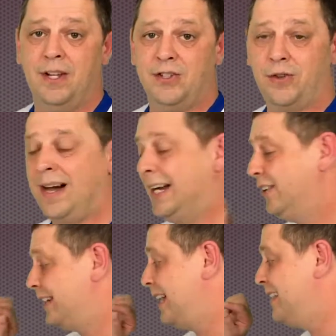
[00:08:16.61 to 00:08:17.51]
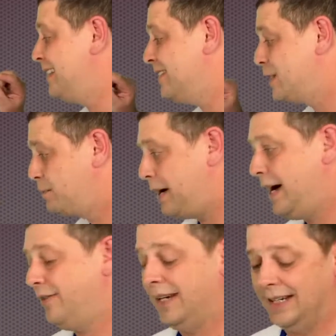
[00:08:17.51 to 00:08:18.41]
So I look at it as
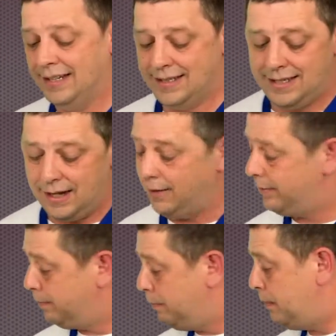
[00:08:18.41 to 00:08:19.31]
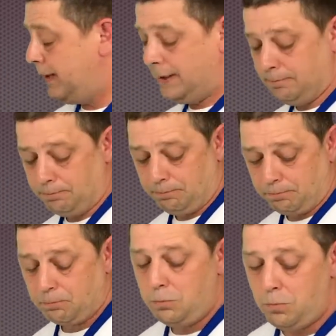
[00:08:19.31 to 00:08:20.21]
inspiring instead of being
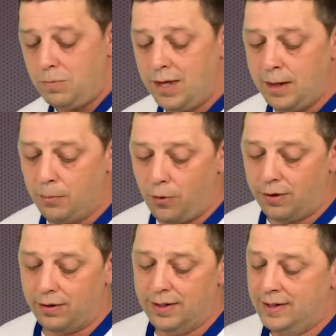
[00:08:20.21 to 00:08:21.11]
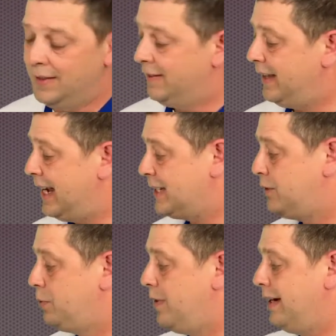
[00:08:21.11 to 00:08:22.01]
immoral. The
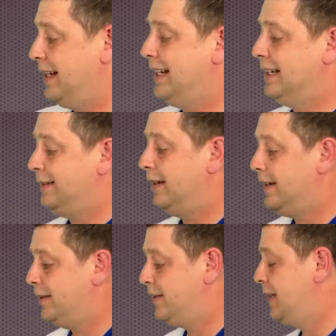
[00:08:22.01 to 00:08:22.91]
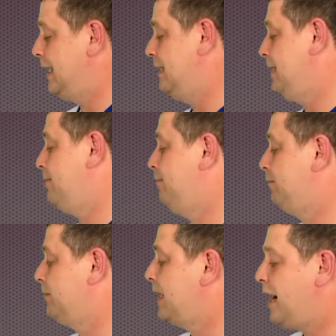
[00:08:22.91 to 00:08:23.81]
next one is, in
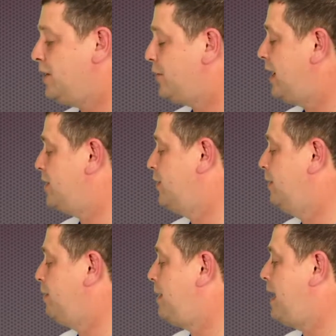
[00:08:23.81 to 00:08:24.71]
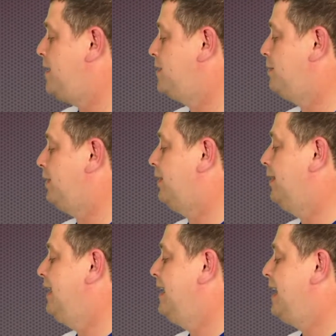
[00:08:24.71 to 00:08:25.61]
contrast to impossible,
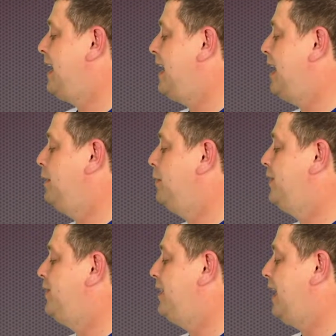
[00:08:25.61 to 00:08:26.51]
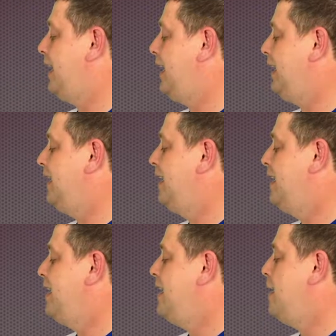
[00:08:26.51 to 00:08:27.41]
I would say
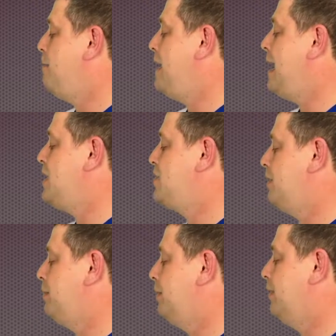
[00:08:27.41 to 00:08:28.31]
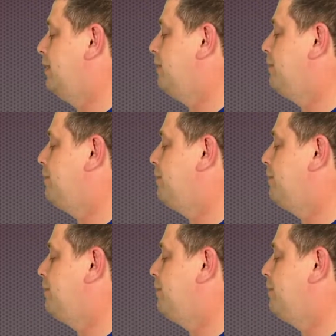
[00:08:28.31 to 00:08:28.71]
imaginable.